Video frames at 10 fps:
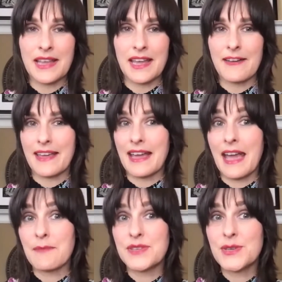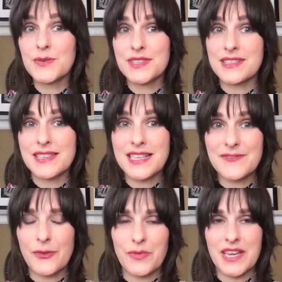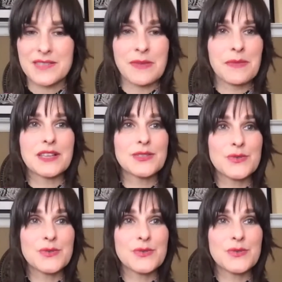Like, I can't be too successful because maybe I'll